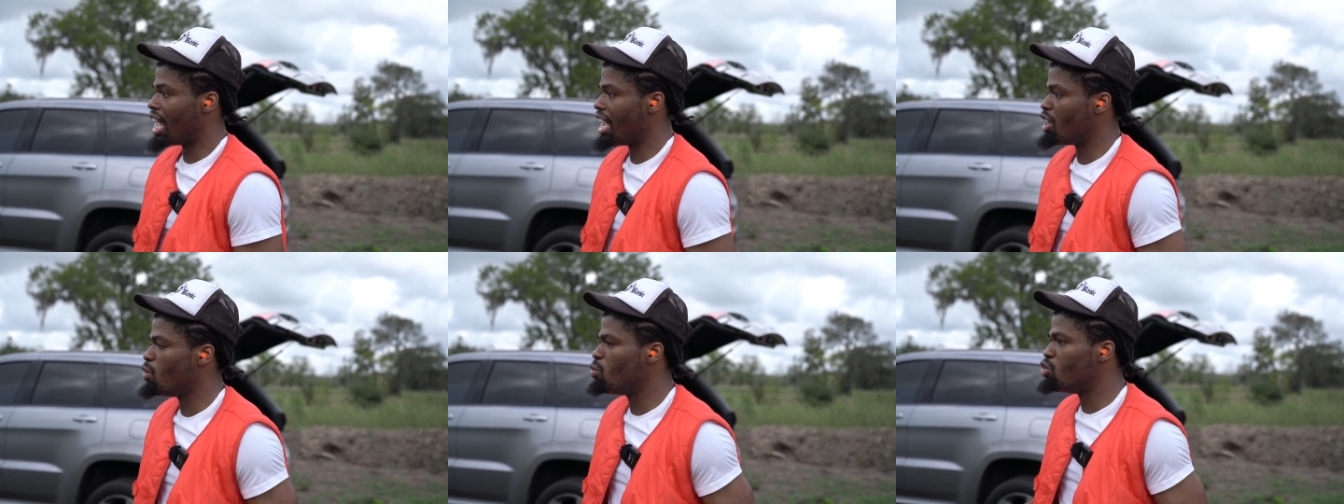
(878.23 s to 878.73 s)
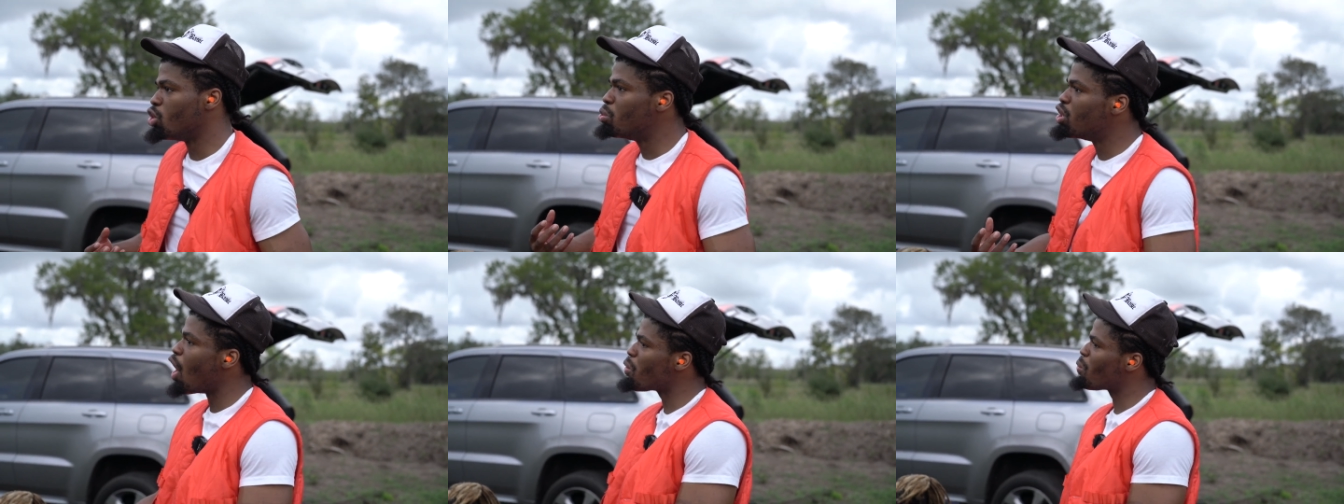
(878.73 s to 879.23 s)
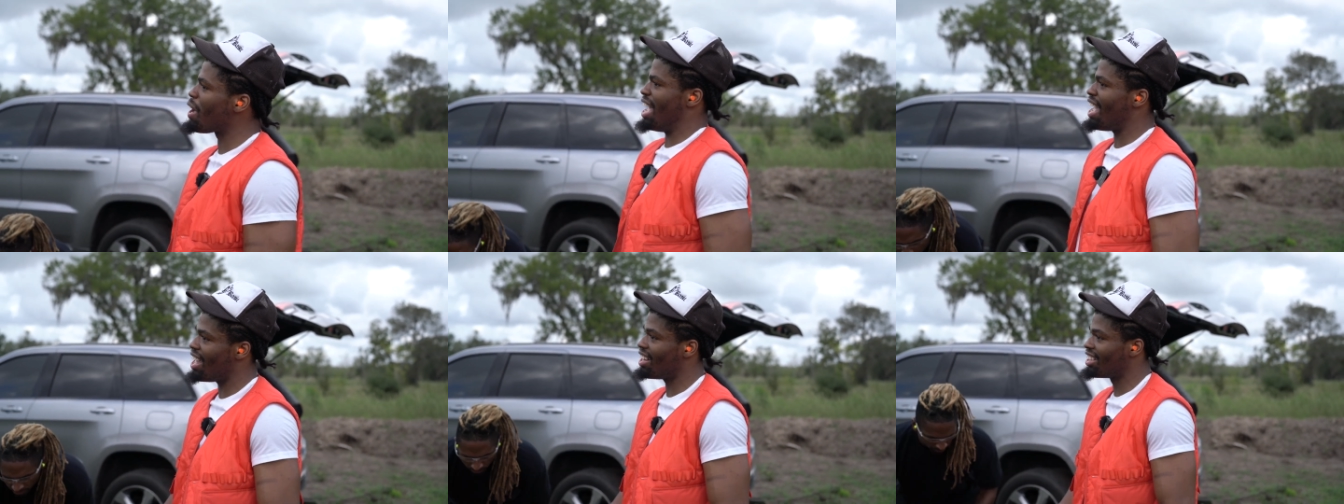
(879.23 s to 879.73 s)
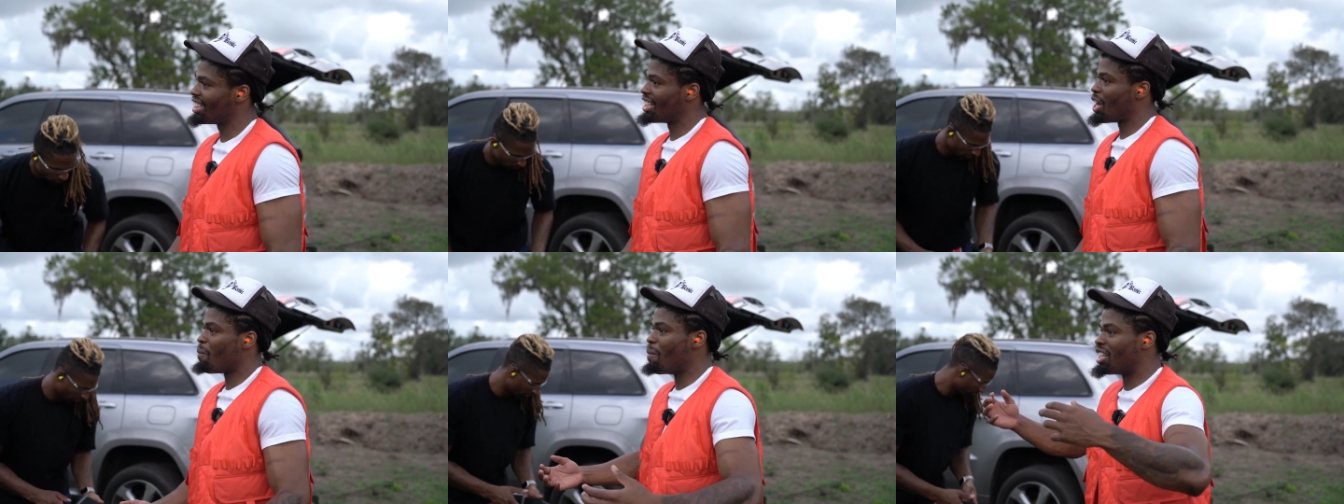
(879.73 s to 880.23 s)
And you, you know you hit,
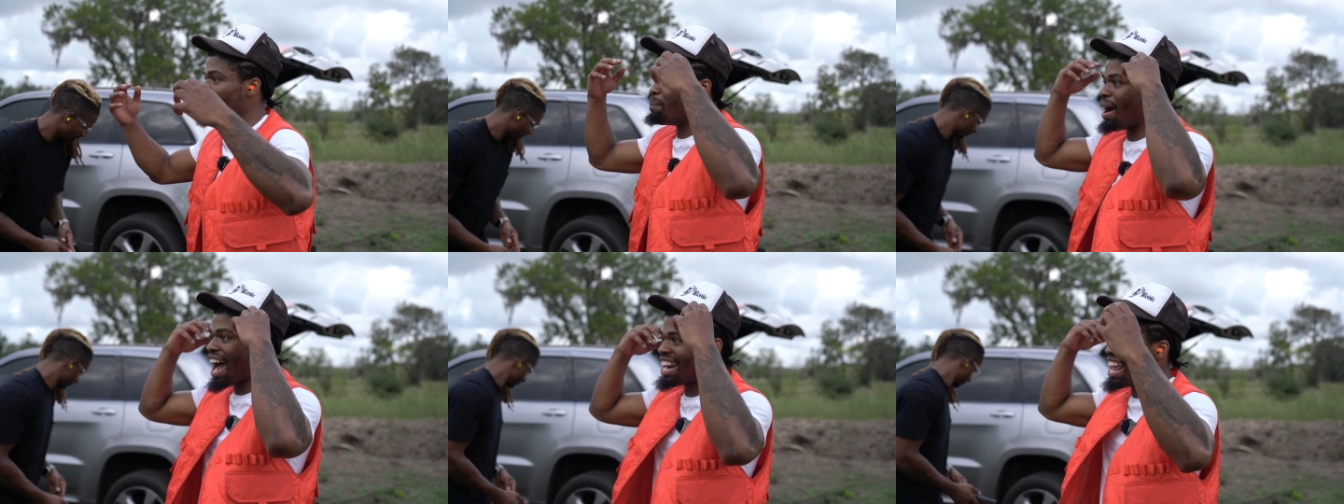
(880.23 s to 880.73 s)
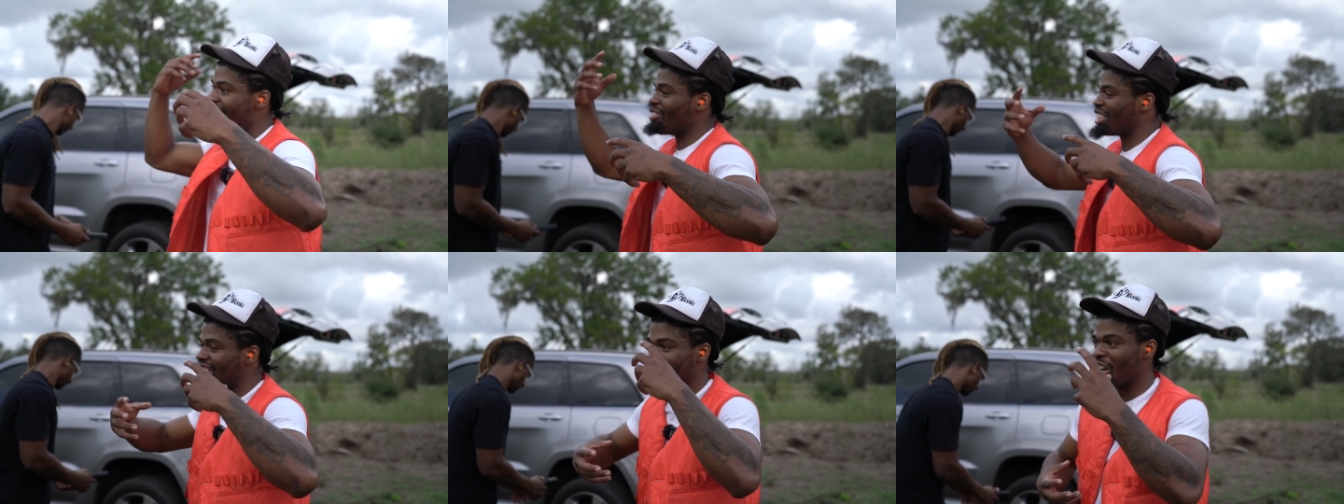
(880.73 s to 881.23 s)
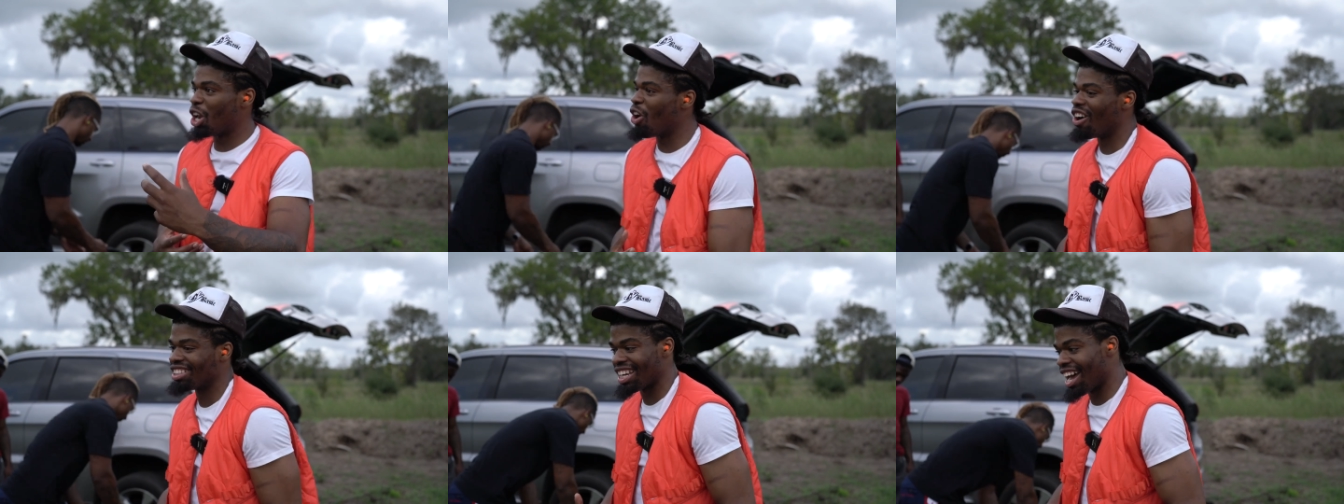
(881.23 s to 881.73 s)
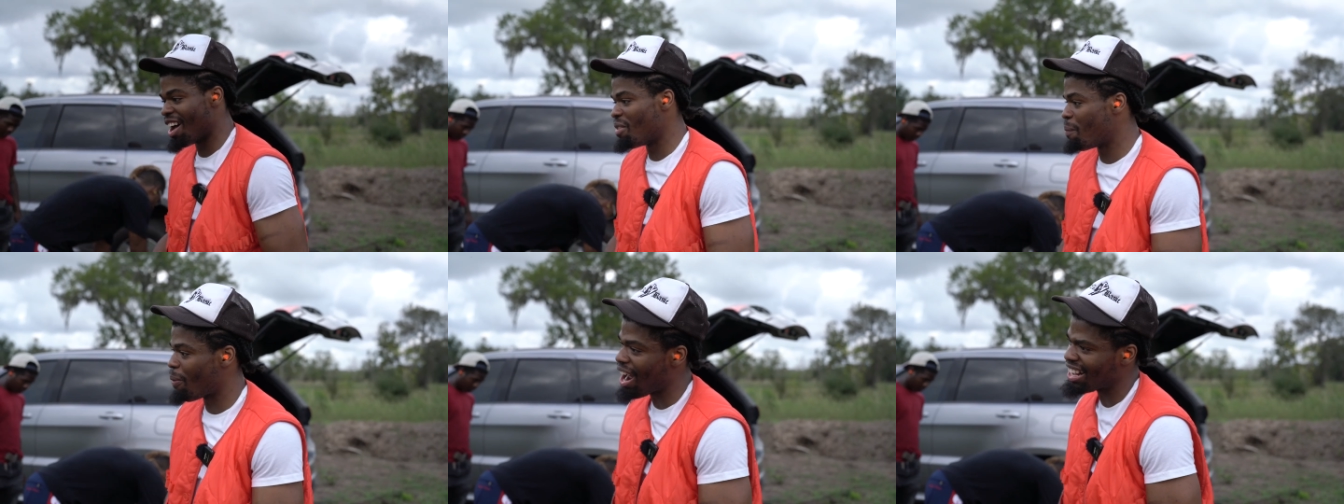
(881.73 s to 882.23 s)
but your body having such a long time
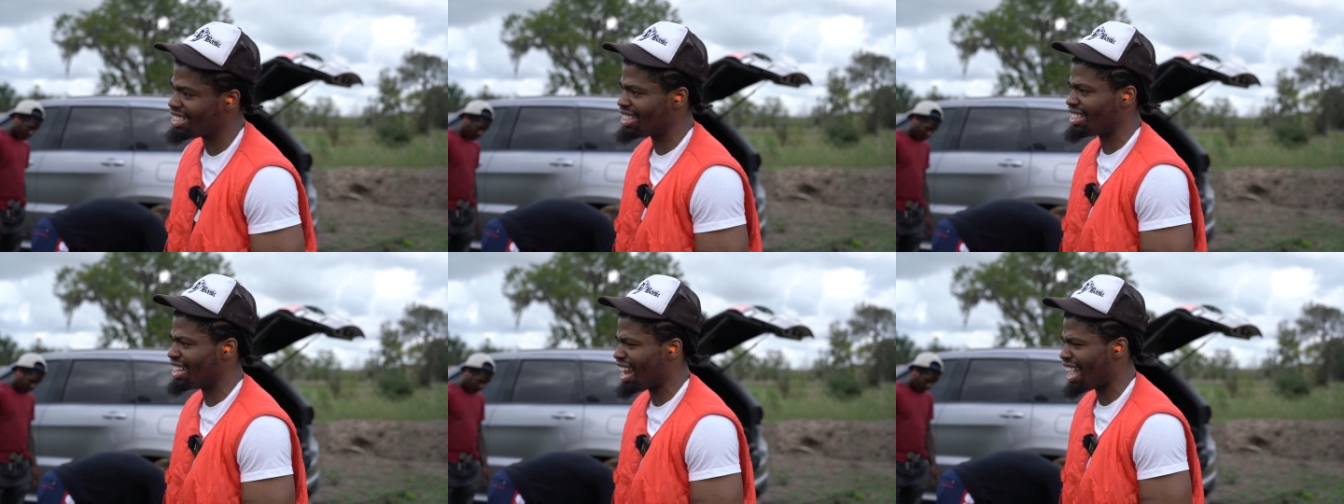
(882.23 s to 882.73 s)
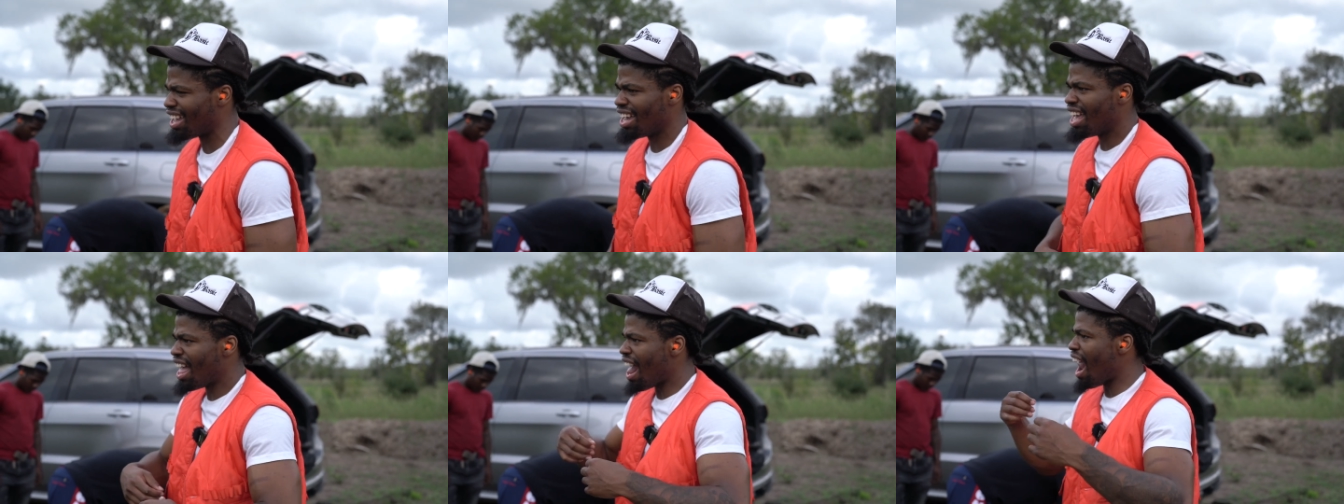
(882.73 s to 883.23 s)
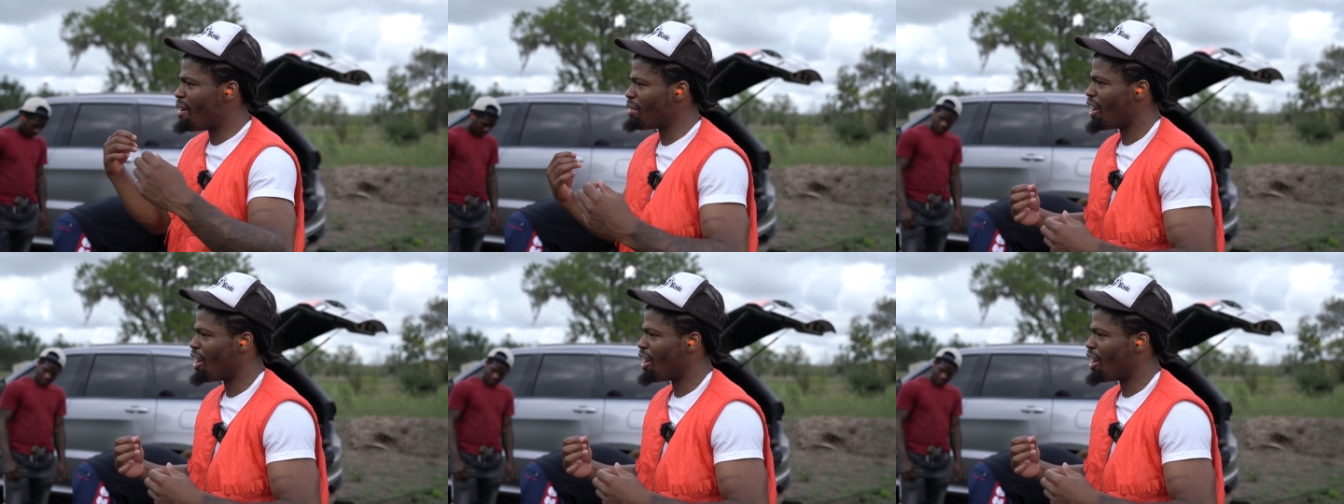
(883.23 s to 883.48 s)
of processing, like, am